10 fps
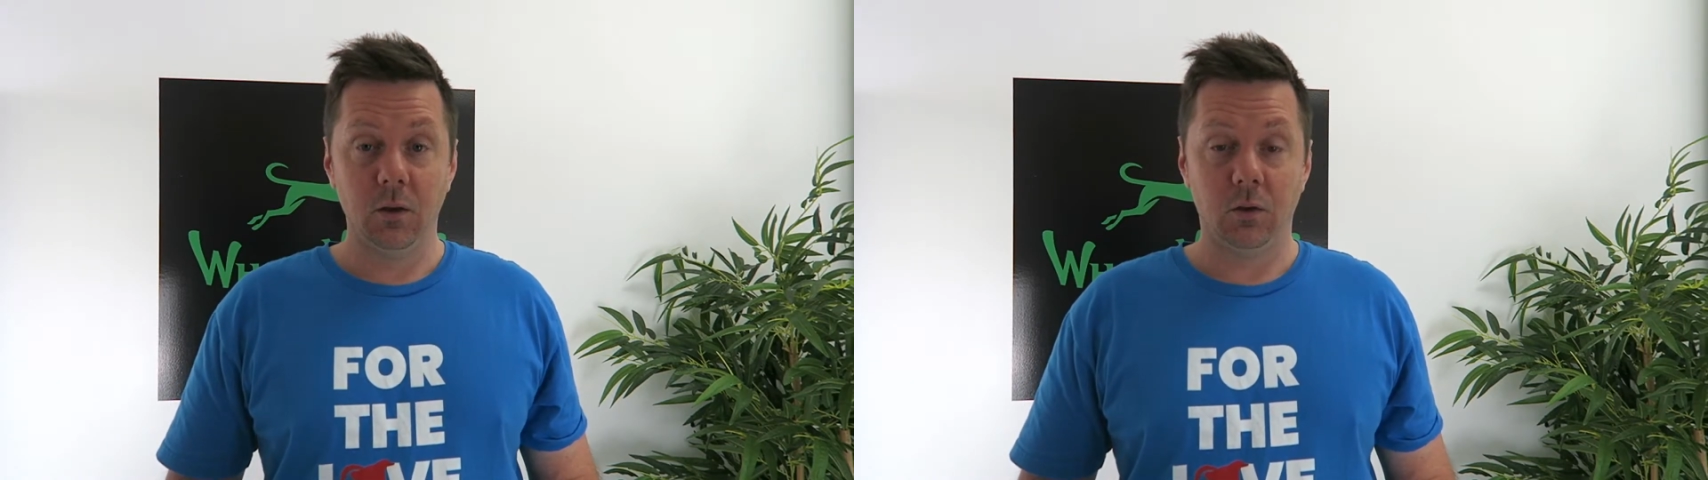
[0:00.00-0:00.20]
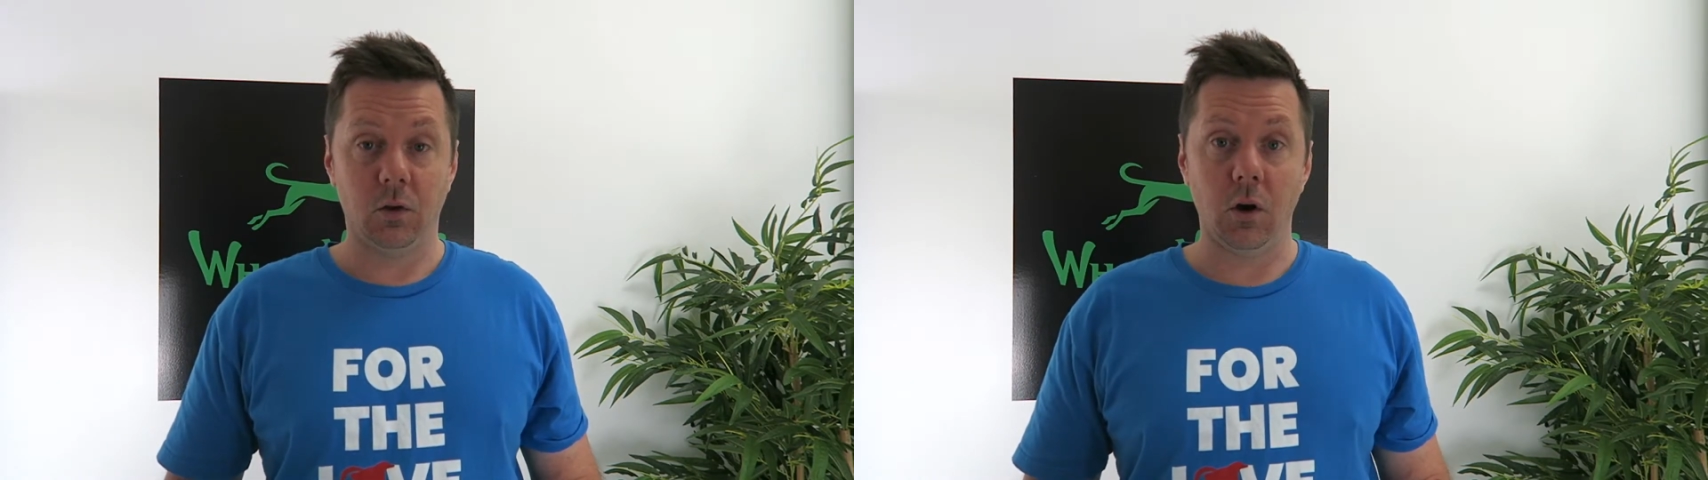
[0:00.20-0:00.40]

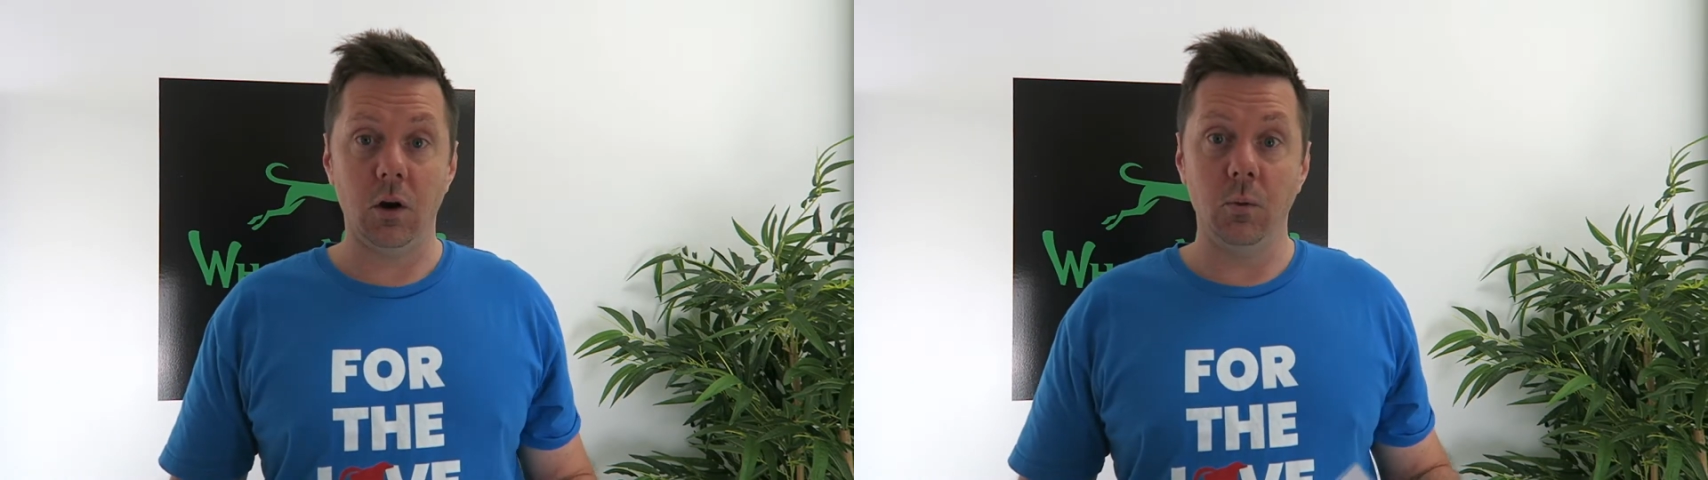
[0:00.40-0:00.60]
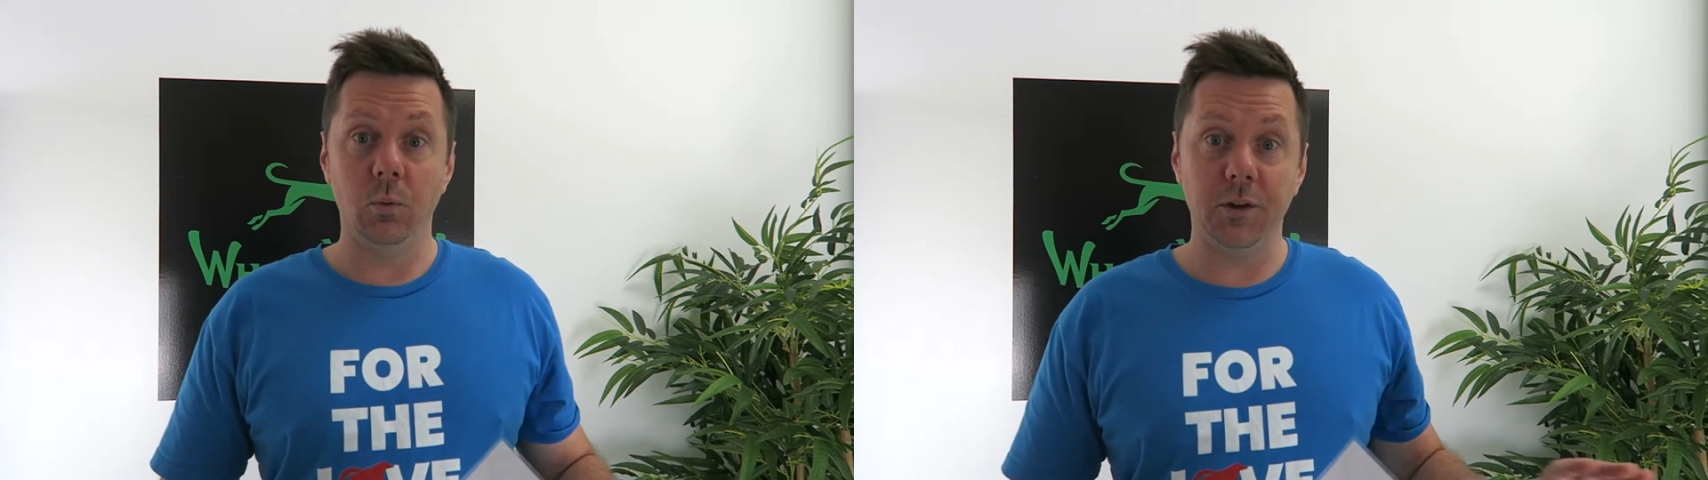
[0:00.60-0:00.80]
So
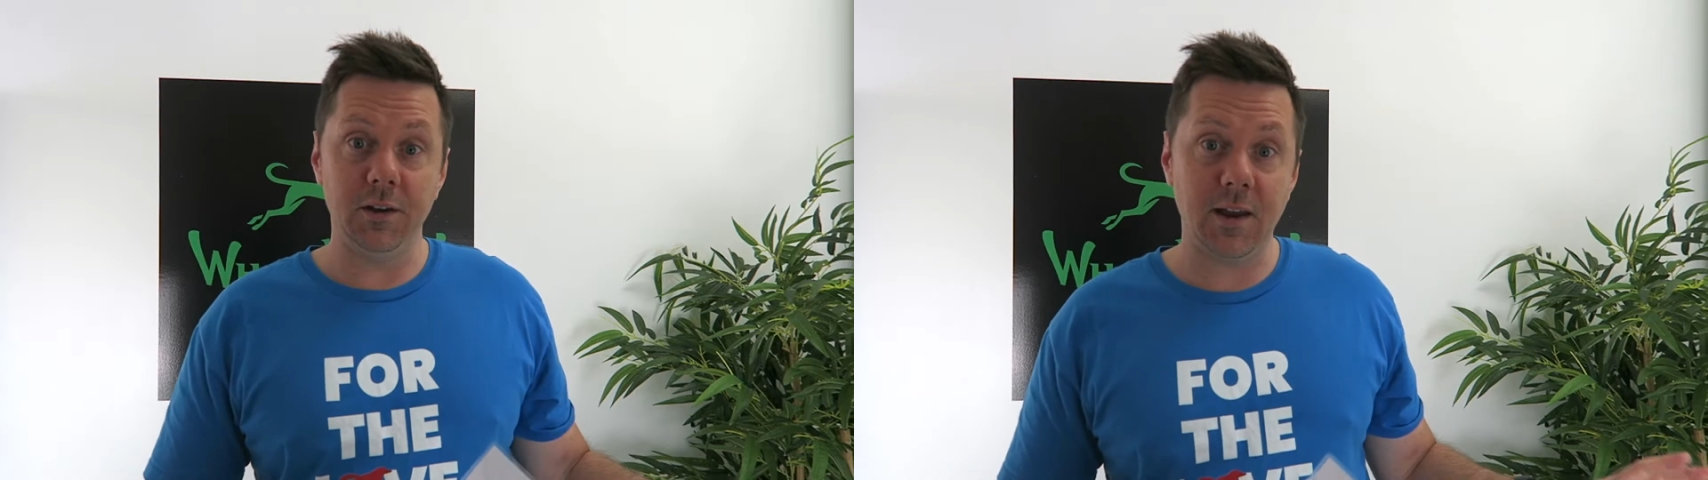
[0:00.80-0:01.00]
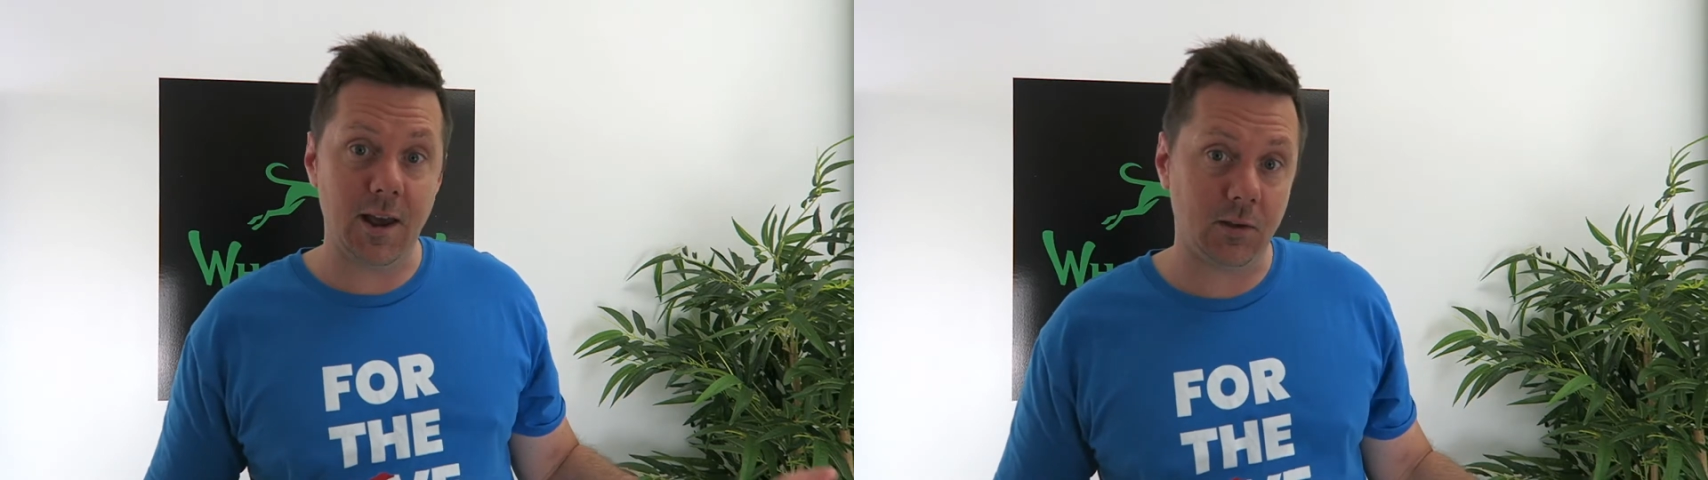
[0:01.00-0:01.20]
you'll
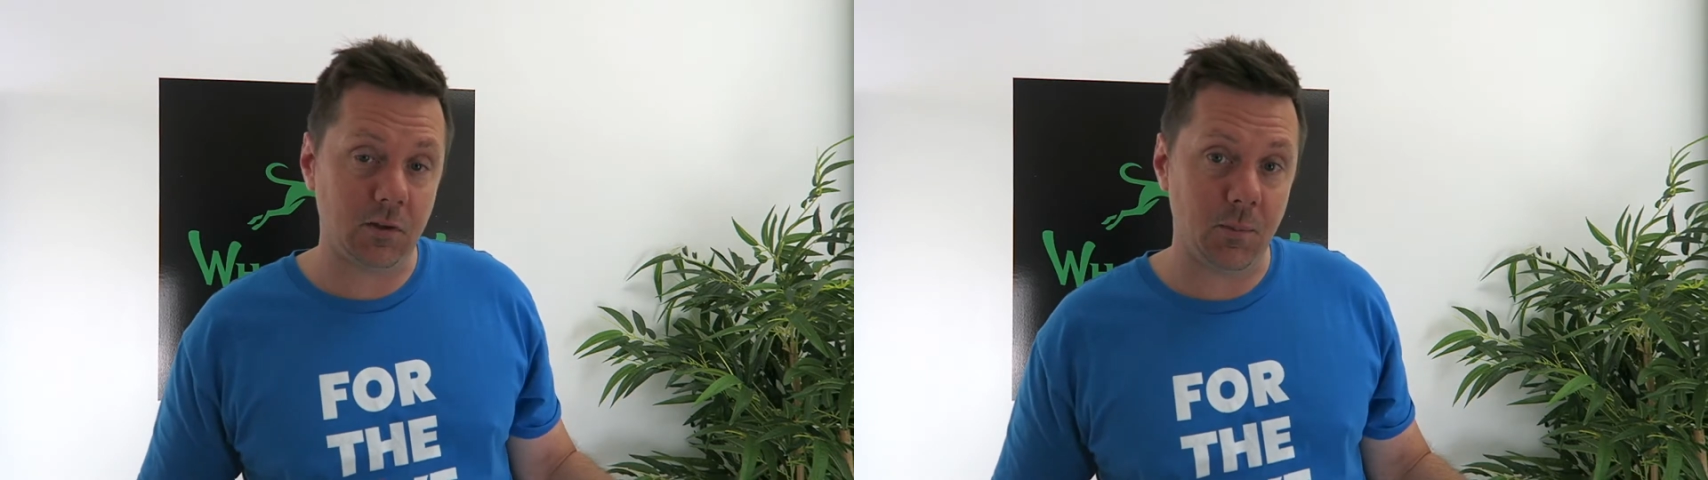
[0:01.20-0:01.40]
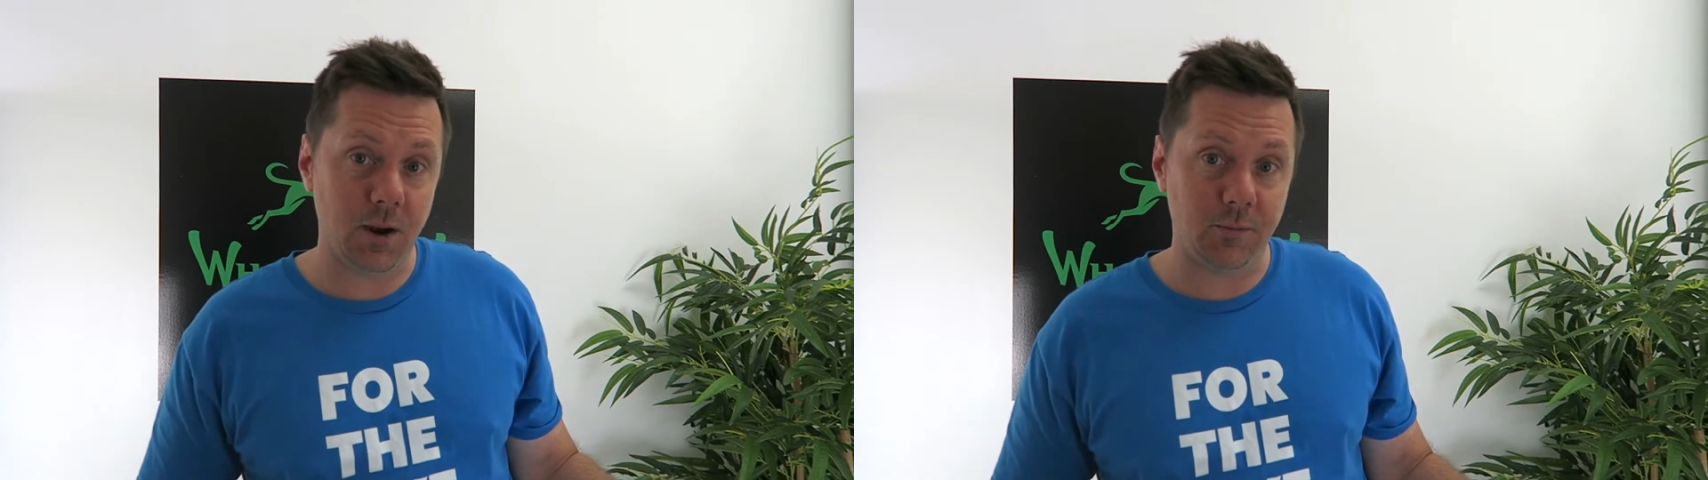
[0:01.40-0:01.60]
need to
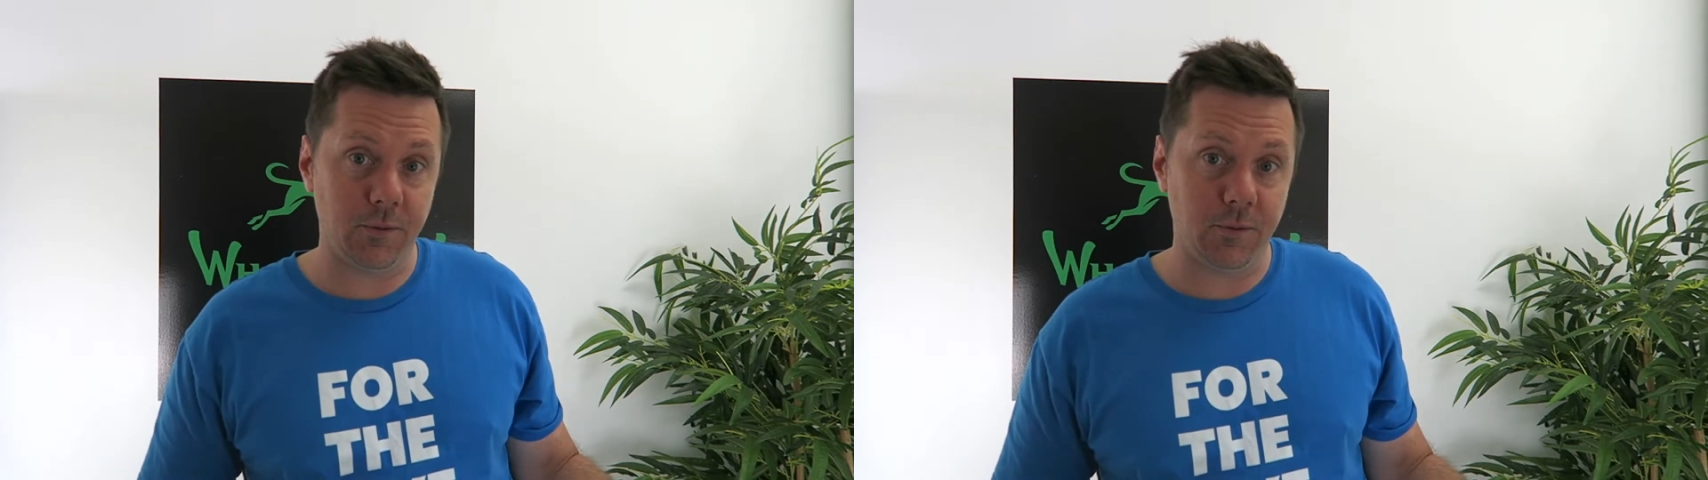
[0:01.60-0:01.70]
estimate